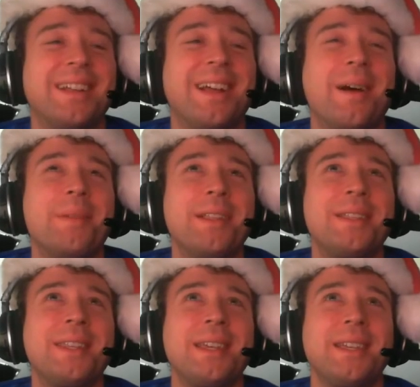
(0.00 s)
but um,
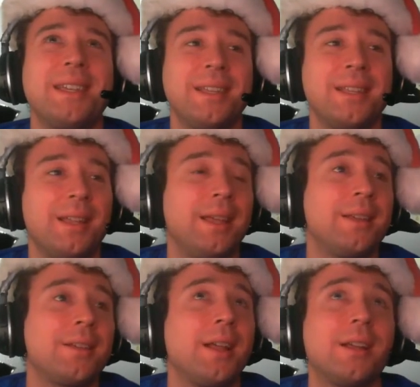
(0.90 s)
it's uh,
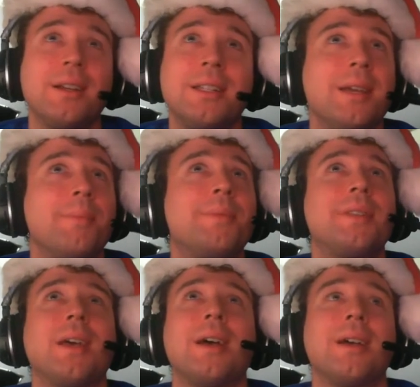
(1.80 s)
there's a lot of good
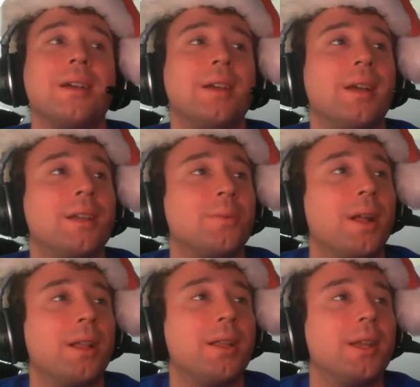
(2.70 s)
tips uh, as
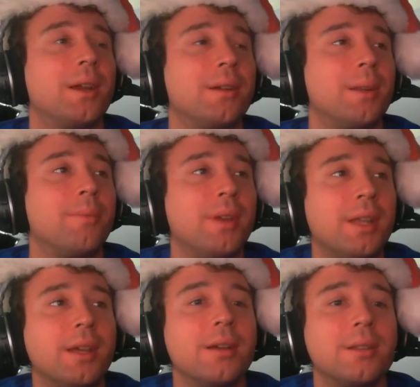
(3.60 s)
well on there, tip
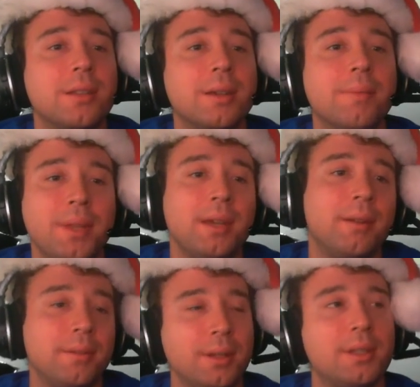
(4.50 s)
videos. So yeah,
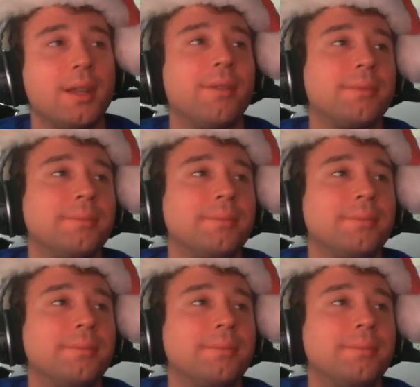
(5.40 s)
good stuff.